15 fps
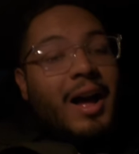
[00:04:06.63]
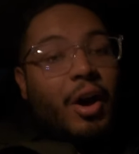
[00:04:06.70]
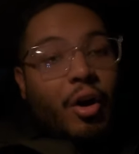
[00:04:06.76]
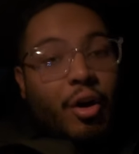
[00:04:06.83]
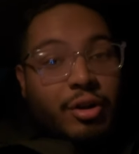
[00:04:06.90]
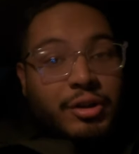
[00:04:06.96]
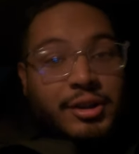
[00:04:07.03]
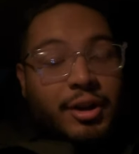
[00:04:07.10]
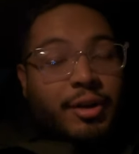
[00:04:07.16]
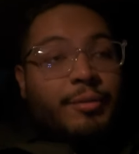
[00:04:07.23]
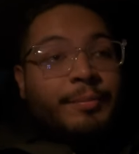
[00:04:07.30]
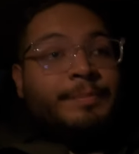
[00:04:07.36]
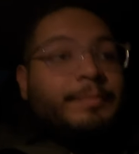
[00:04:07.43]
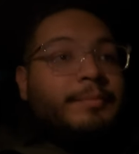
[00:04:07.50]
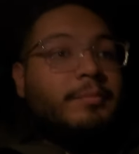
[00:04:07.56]
Also,
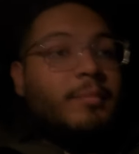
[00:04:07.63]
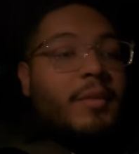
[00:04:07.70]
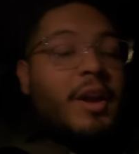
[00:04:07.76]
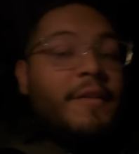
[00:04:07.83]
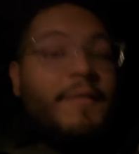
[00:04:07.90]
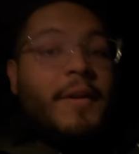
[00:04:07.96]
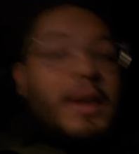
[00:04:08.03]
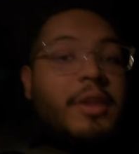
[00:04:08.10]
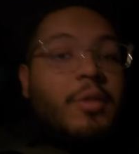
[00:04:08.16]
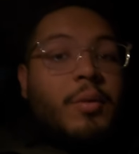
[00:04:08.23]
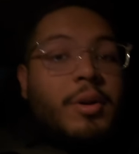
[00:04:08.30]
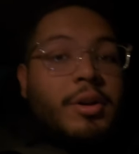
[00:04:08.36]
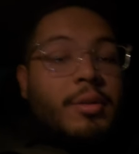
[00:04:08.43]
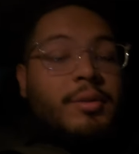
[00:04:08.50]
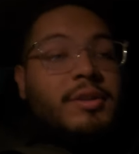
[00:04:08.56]
if
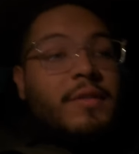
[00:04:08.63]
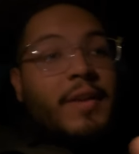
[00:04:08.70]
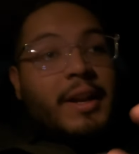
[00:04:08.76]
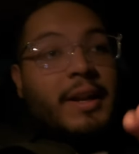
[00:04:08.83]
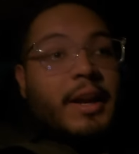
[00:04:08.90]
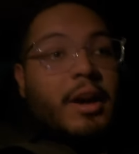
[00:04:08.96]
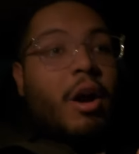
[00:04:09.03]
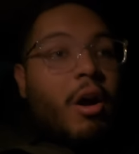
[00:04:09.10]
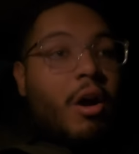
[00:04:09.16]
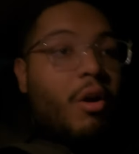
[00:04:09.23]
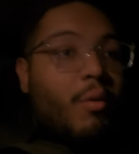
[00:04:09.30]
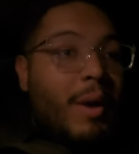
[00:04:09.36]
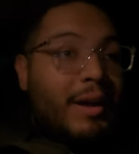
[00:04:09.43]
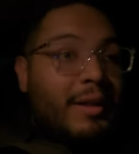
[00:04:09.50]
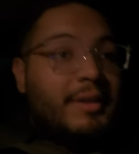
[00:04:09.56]
anyone knows of any car
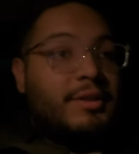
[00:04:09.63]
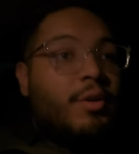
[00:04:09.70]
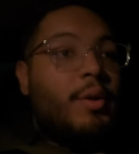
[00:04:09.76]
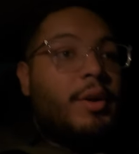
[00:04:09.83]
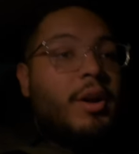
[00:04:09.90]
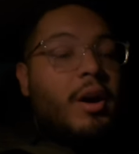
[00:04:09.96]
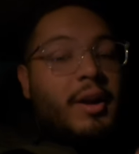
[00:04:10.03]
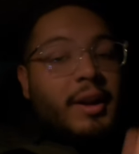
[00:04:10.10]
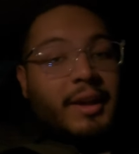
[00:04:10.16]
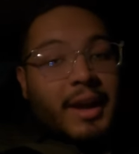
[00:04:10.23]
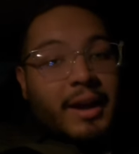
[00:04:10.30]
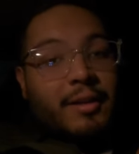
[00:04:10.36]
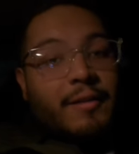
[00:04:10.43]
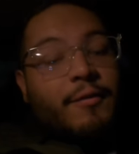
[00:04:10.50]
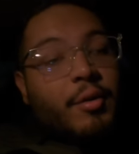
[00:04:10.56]
rallies going on in
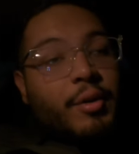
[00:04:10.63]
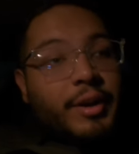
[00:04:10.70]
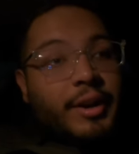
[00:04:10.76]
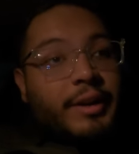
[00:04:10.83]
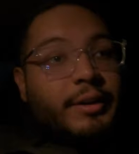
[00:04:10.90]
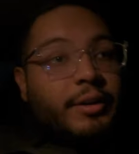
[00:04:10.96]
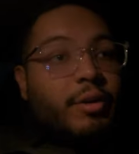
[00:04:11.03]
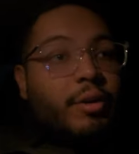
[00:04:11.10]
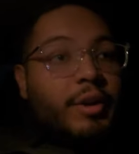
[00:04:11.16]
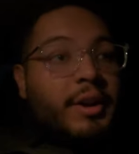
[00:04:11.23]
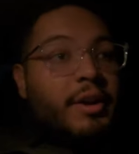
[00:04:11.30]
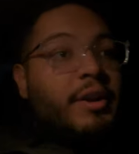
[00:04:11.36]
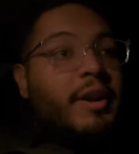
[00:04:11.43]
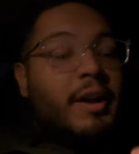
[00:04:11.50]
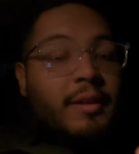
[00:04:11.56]
California or
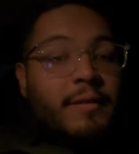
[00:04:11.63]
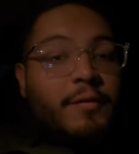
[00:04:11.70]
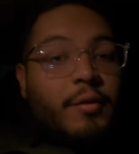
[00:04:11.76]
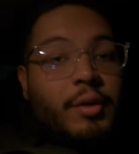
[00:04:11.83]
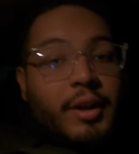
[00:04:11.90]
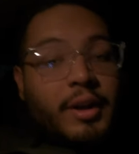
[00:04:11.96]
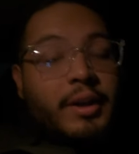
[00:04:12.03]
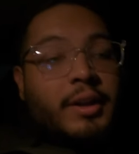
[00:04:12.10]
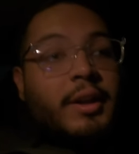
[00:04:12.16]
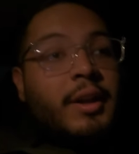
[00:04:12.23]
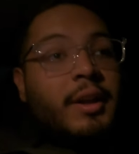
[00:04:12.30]
near California